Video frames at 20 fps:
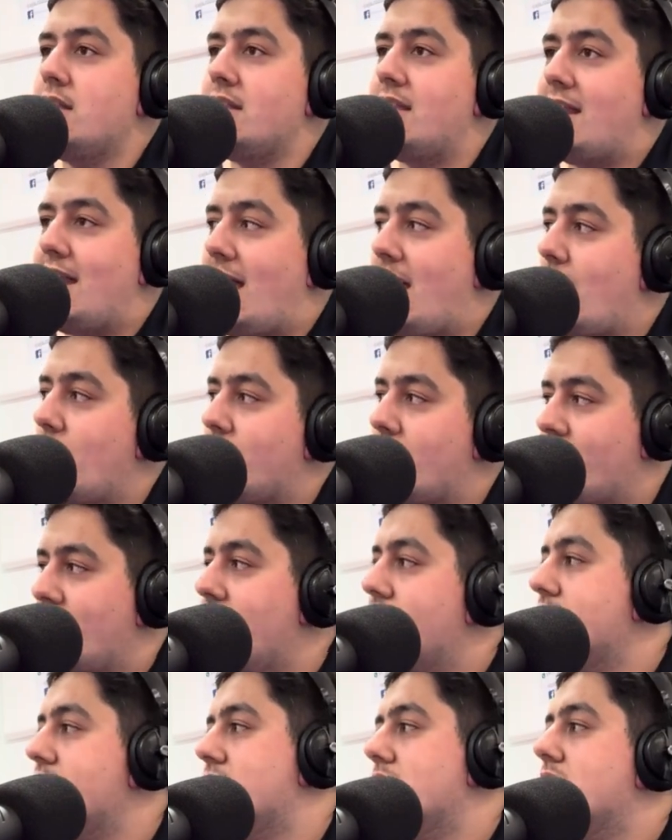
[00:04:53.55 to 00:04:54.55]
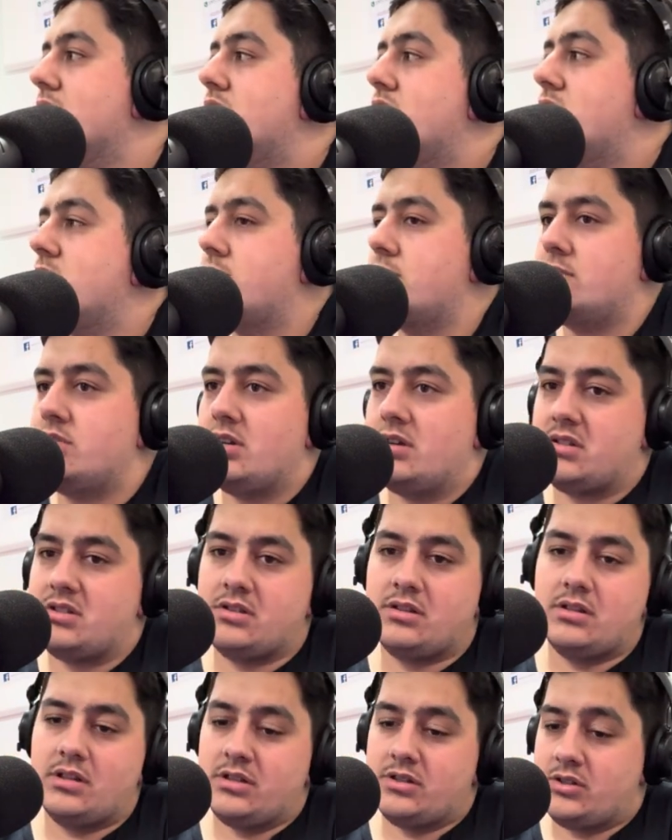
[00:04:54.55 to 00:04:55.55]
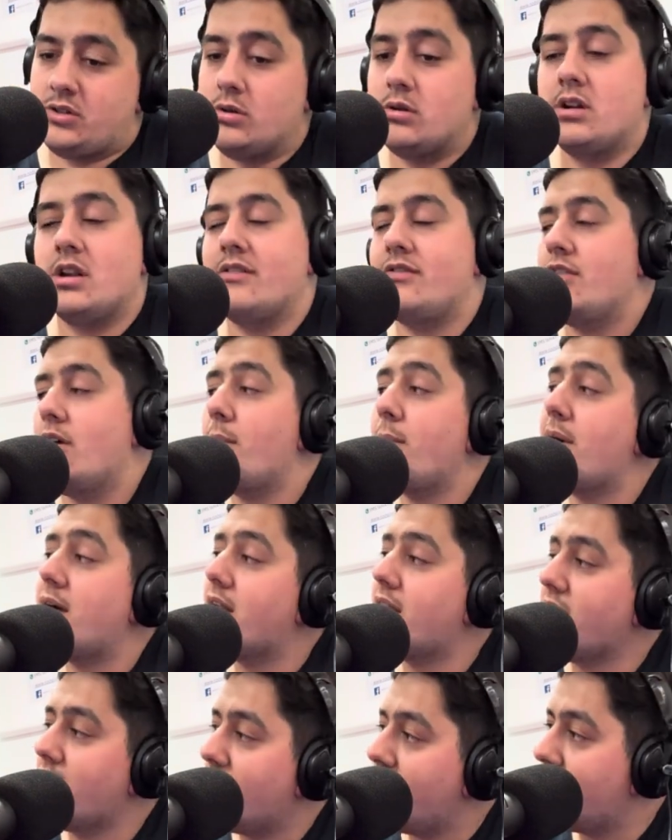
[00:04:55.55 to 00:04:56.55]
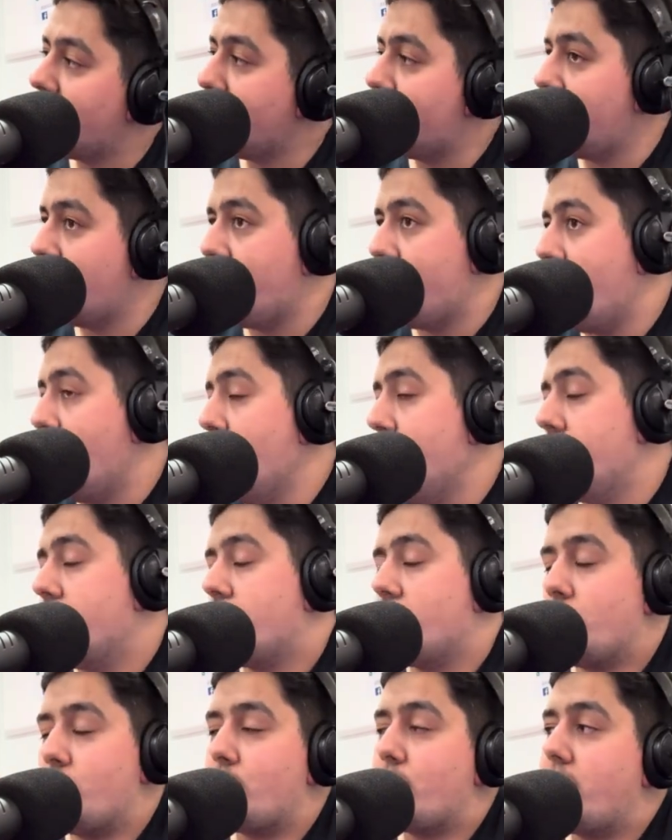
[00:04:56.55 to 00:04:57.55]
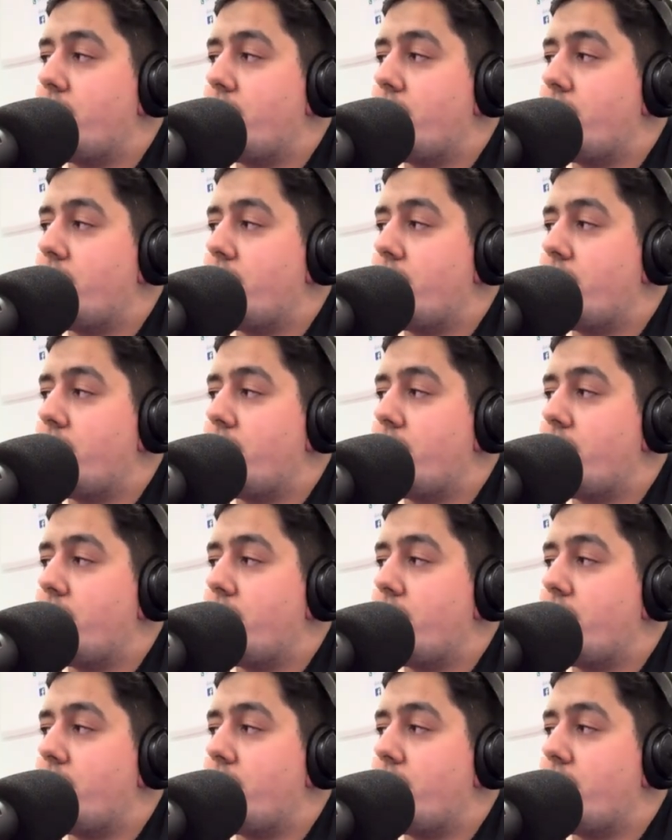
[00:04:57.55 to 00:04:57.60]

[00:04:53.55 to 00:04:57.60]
that our events are just as good, if not better, than mm. the Melbourne Grand Prix.